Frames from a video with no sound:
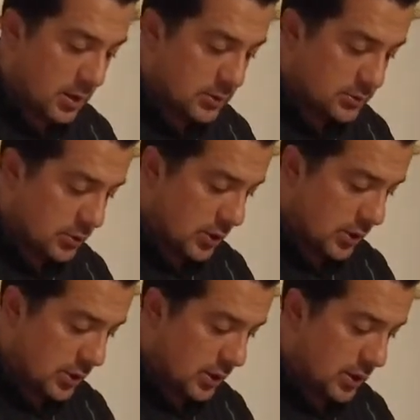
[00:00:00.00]
so I
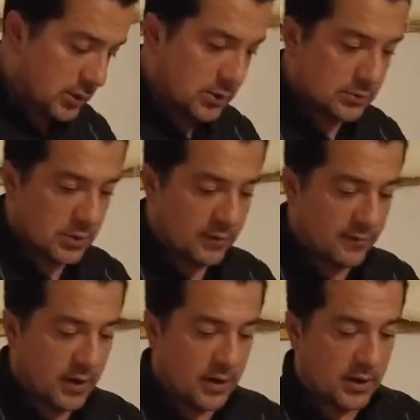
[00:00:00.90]
can get the
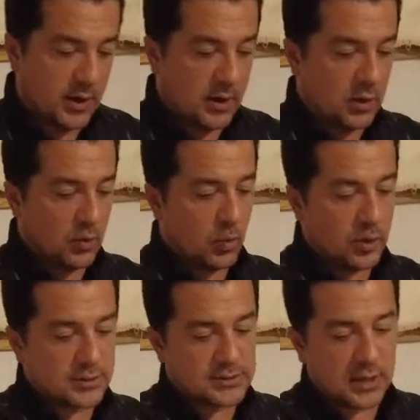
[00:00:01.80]
rough idea. On
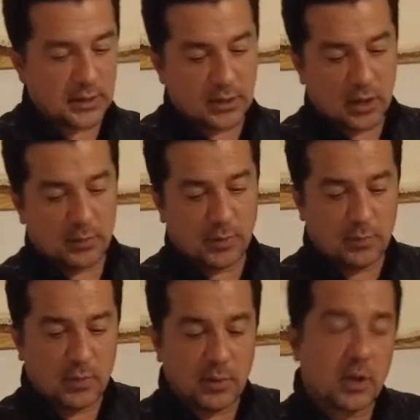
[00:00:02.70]
one side I'll be
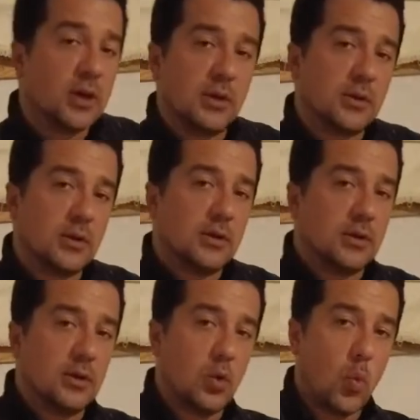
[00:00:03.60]
mimicking the